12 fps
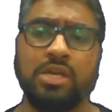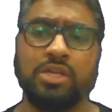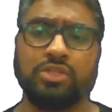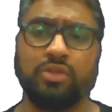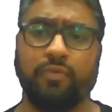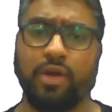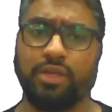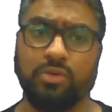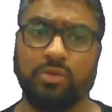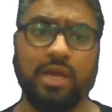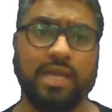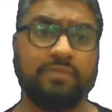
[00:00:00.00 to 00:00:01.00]
So for
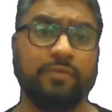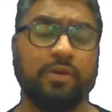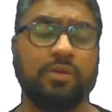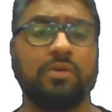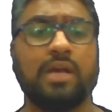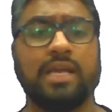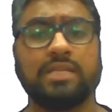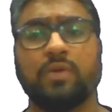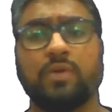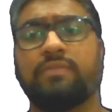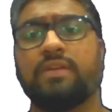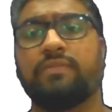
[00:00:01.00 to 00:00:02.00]
you guys,
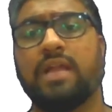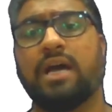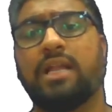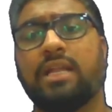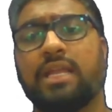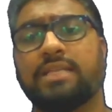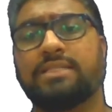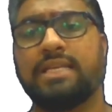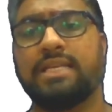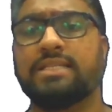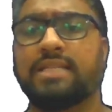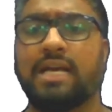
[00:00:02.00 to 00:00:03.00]
what we've done is
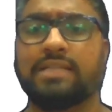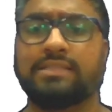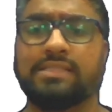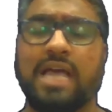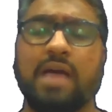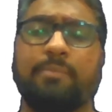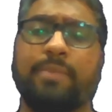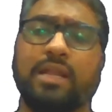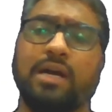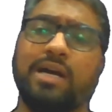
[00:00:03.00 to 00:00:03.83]
these classes happen